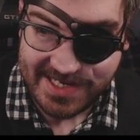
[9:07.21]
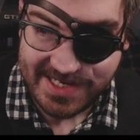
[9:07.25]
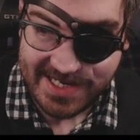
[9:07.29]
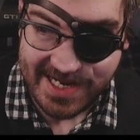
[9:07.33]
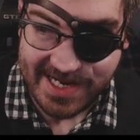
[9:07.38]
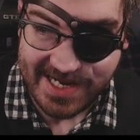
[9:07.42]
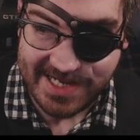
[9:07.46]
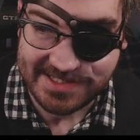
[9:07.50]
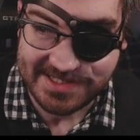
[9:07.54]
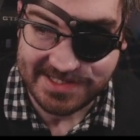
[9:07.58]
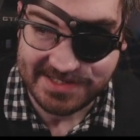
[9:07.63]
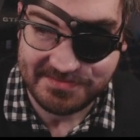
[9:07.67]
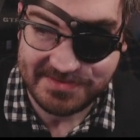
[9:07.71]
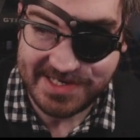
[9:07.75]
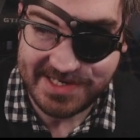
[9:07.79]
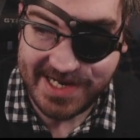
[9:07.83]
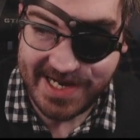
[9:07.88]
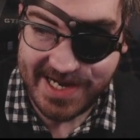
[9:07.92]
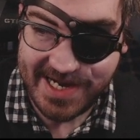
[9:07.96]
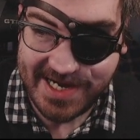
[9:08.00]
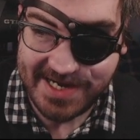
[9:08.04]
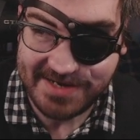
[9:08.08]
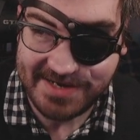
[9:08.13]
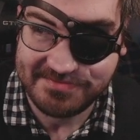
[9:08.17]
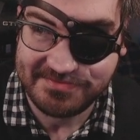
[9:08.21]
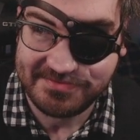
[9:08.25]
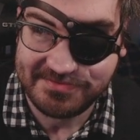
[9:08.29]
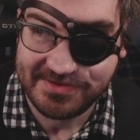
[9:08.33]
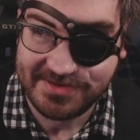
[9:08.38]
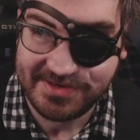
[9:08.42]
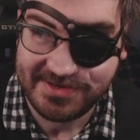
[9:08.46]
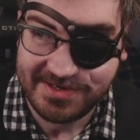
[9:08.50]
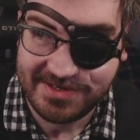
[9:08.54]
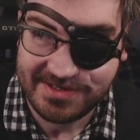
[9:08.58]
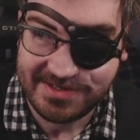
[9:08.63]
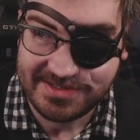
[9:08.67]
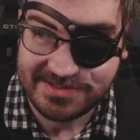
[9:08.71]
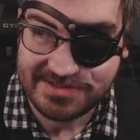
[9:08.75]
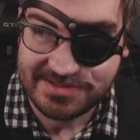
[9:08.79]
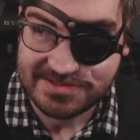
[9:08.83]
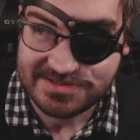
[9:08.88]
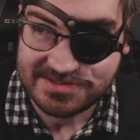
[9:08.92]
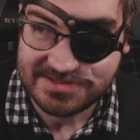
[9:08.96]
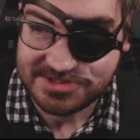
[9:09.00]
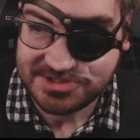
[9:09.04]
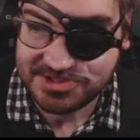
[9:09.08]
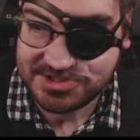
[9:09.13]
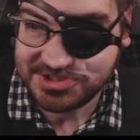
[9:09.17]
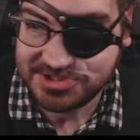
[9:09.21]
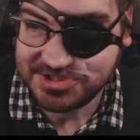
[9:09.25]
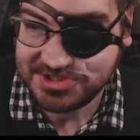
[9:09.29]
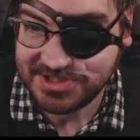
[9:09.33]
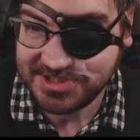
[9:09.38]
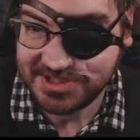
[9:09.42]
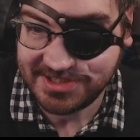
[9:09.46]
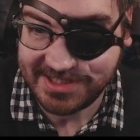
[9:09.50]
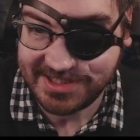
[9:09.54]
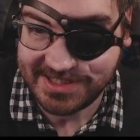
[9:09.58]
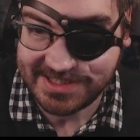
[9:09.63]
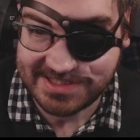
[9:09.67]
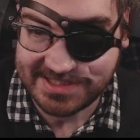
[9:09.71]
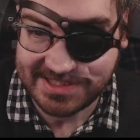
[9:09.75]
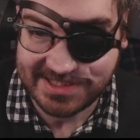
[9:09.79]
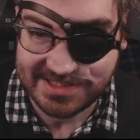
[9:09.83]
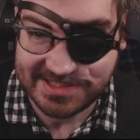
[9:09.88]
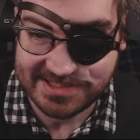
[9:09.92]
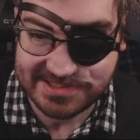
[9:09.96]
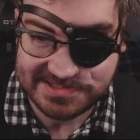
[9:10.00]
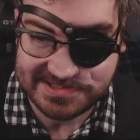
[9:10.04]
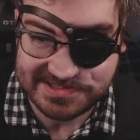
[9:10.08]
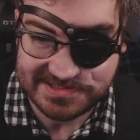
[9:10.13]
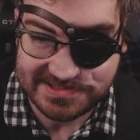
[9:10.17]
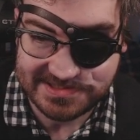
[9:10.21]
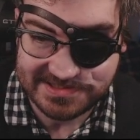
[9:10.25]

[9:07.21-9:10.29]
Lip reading: And then we have shit like this,